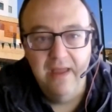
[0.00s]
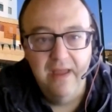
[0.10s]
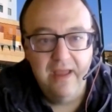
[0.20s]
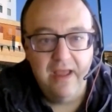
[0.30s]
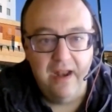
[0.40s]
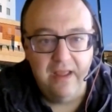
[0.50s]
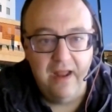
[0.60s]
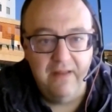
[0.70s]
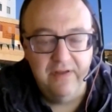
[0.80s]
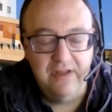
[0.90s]
kind
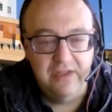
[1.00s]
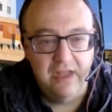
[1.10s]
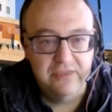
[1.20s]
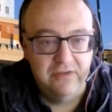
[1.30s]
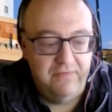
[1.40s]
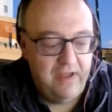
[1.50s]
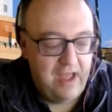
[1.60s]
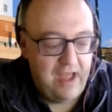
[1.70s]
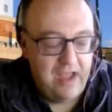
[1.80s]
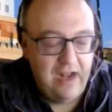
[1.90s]
of a sort
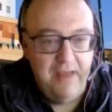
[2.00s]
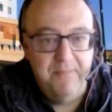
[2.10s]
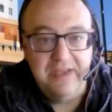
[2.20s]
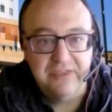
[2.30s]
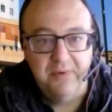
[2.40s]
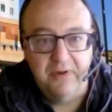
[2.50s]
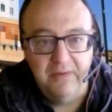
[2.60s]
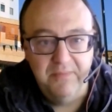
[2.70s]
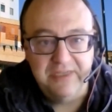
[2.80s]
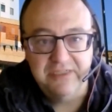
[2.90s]
of a clear business model
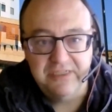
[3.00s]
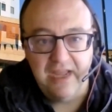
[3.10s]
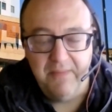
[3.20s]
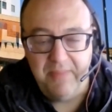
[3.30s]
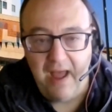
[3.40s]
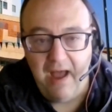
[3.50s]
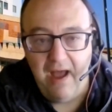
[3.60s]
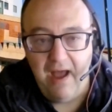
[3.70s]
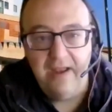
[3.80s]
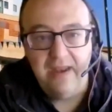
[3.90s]
and business data
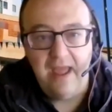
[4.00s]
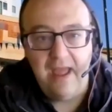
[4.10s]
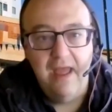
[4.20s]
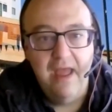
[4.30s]
behind it.